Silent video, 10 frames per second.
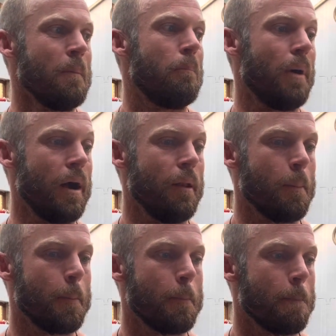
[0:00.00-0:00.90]
but
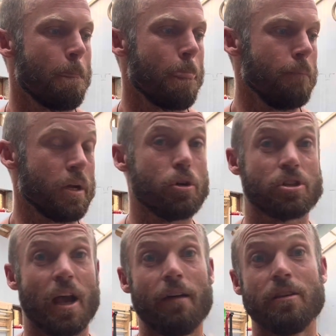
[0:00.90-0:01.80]

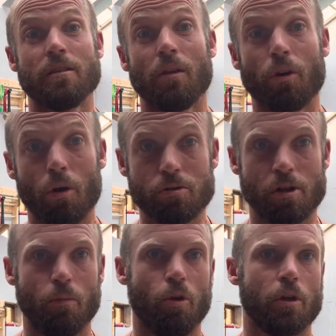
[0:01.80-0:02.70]
because I have these other goals
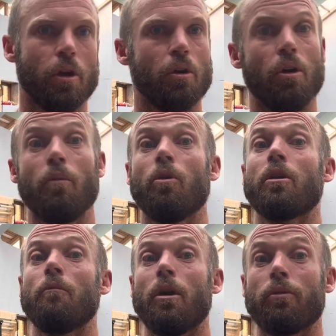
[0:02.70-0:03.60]
that I'm working on
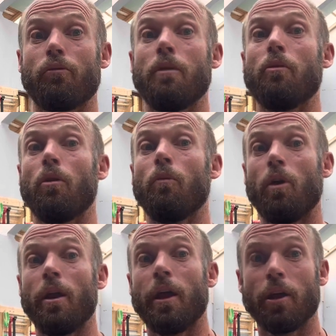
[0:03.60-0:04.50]
my 3-ball in
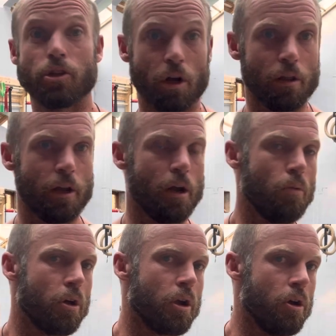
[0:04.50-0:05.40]
one hand juggling, I'm
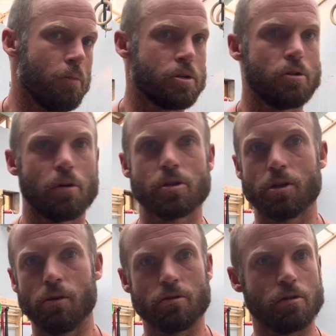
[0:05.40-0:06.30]
working on my soccer
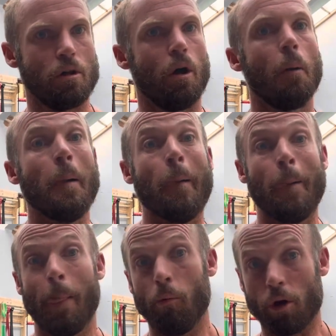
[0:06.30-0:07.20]
skills a lot,
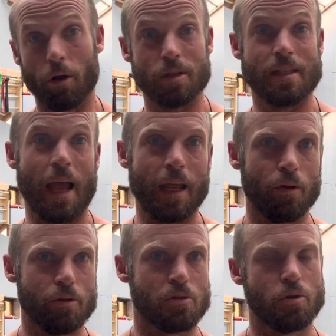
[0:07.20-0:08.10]
I'm working on standing
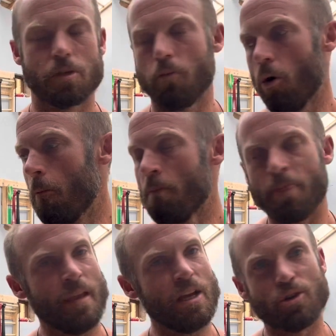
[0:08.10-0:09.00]
on the Swiss ball.
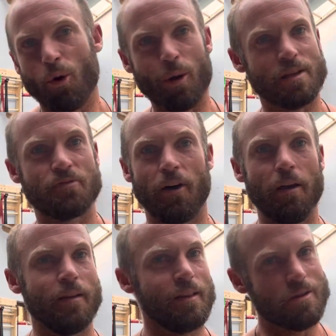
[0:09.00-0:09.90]
It's always
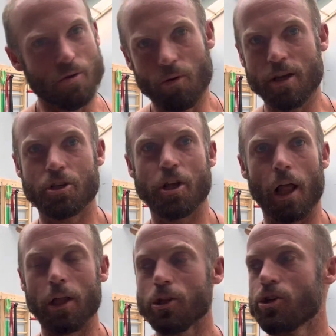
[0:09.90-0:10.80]
fun. There's always
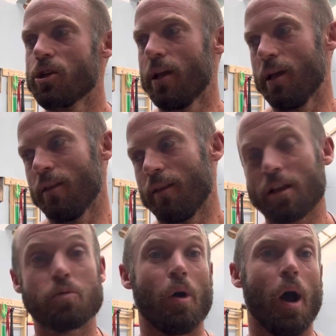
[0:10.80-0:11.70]
challenge. And
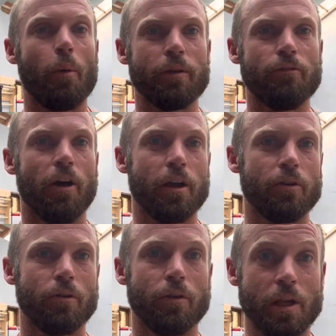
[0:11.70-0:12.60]
that's what I would invite
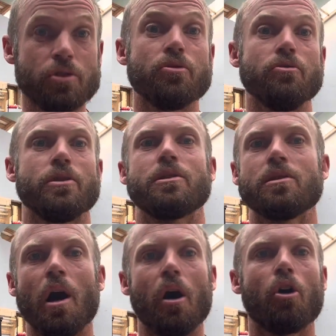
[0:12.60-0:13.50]
you into. This
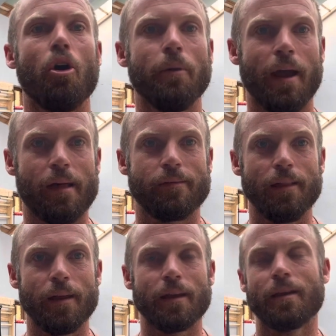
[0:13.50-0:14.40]
is Uncommon
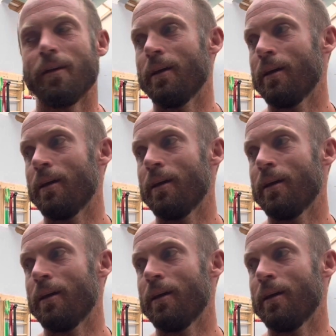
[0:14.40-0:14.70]
Athletic.